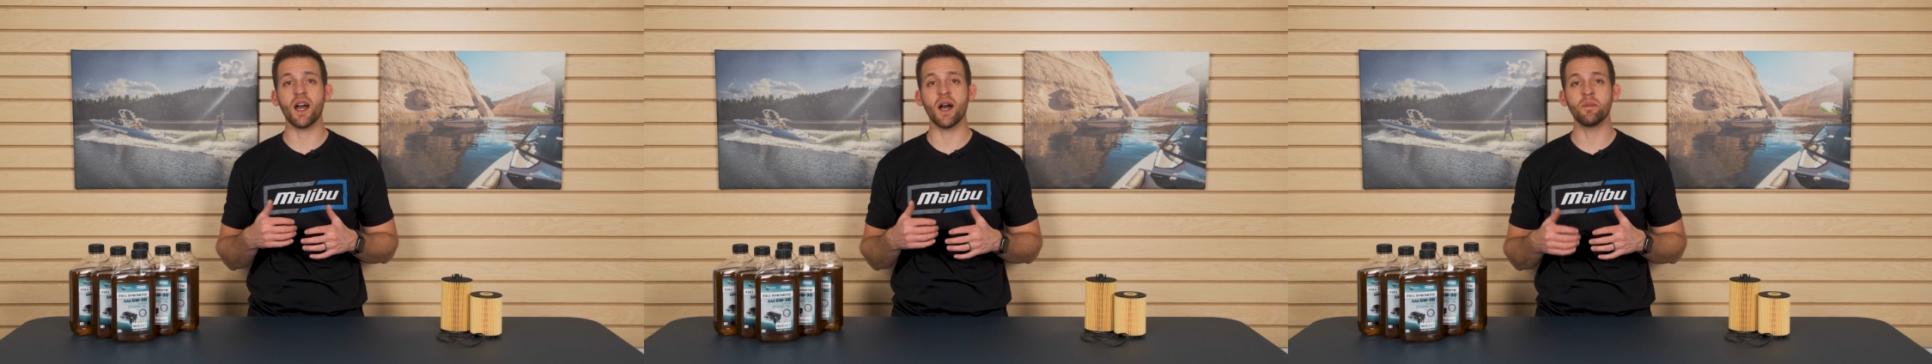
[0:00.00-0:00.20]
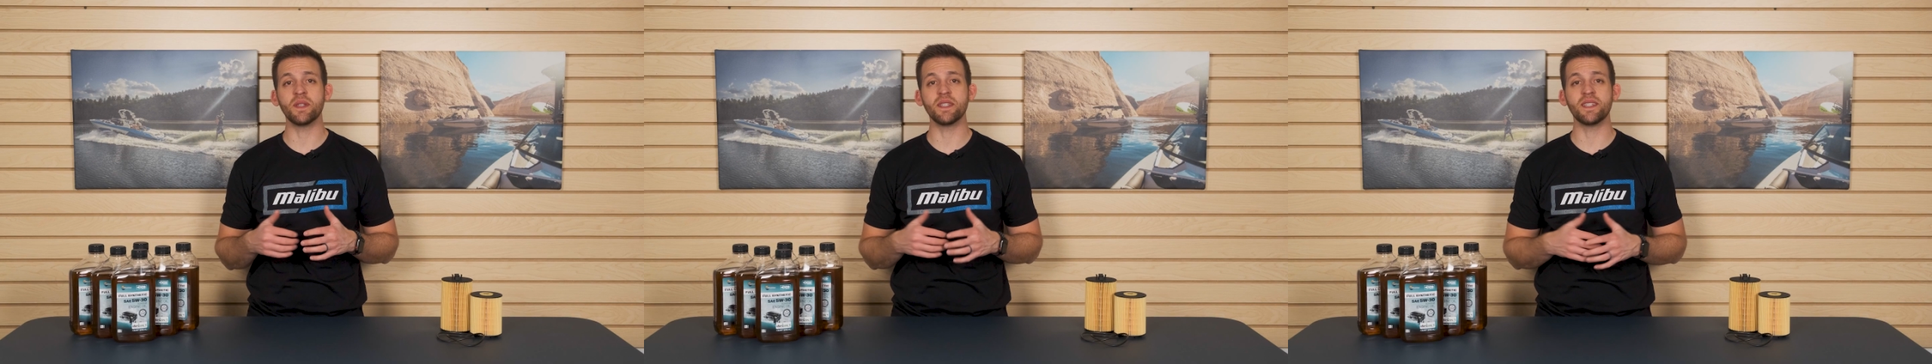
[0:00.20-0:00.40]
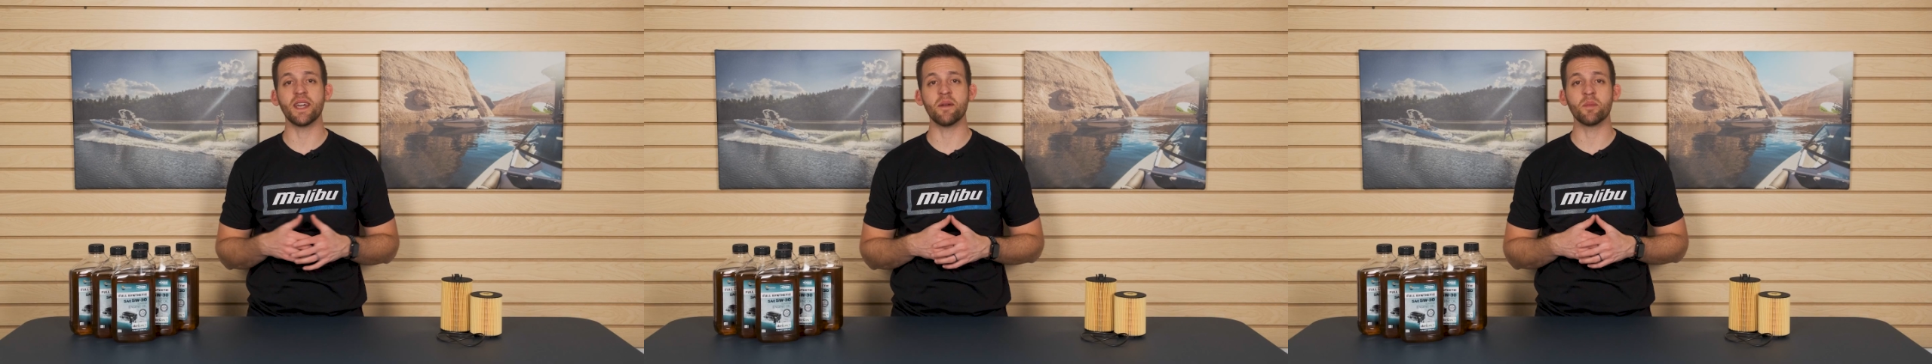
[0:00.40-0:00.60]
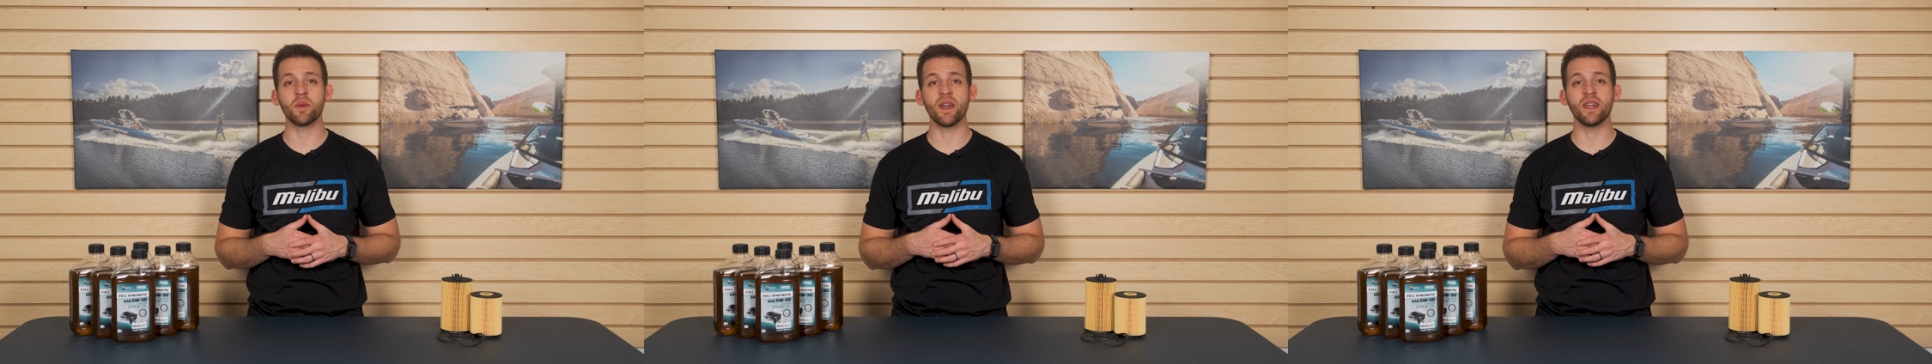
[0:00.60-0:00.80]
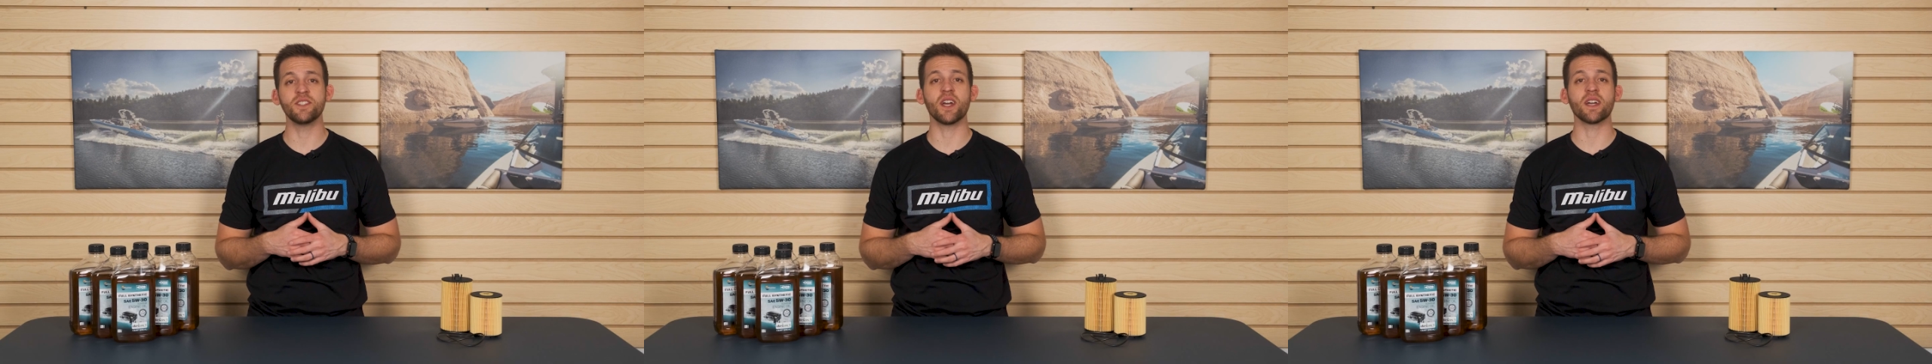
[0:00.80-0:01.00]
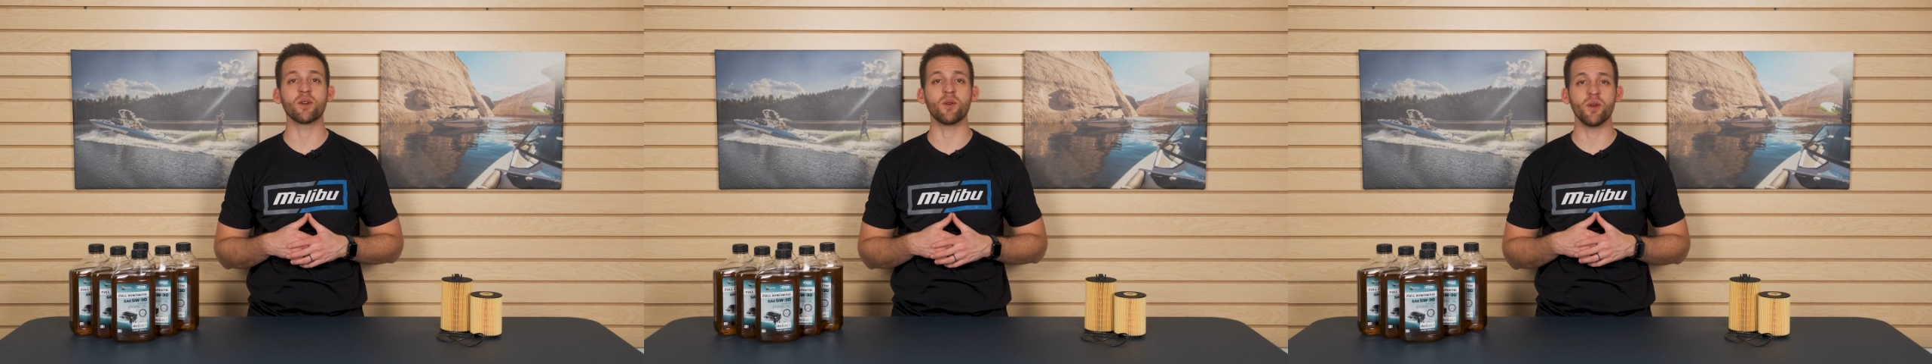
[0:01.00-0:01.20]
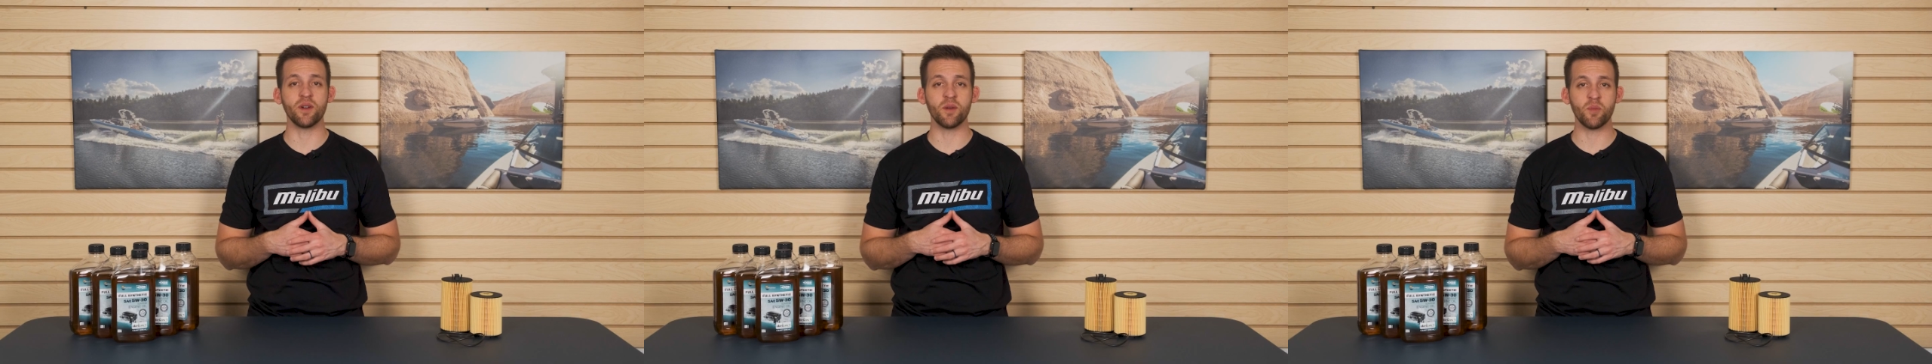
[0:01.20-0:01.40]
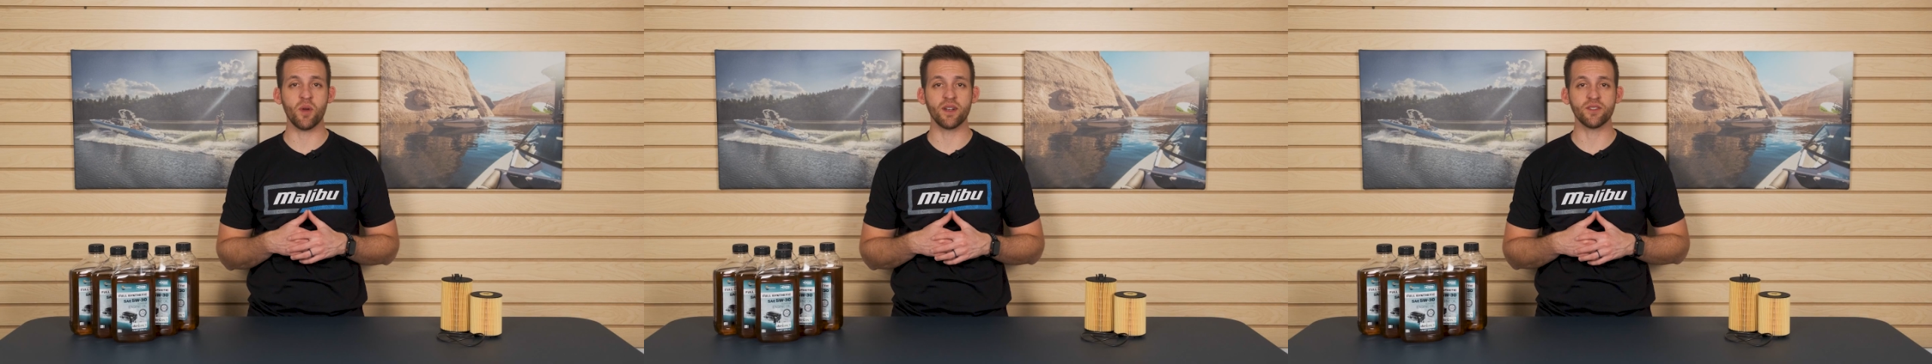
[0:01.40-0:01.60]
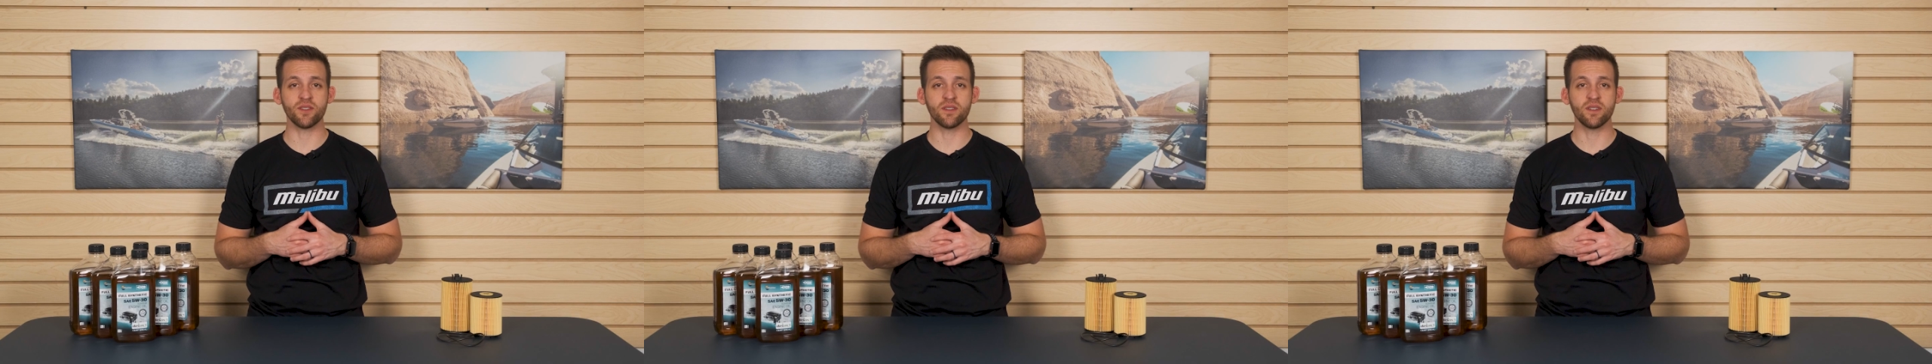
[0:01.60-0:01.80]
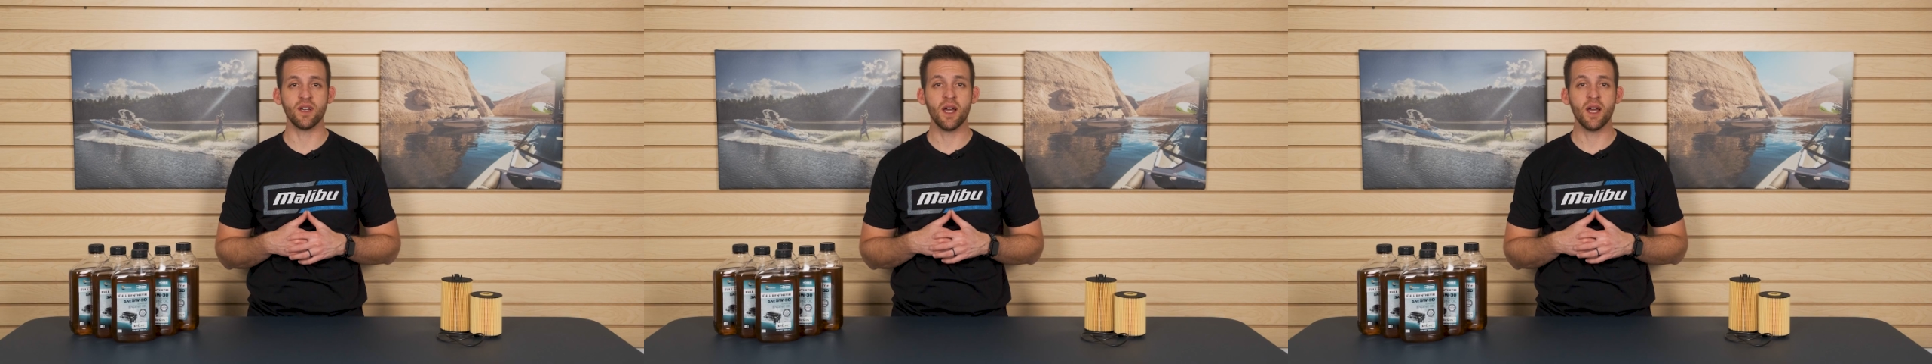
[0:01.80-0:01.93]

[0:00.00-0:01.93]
up to temp and check oil pressure.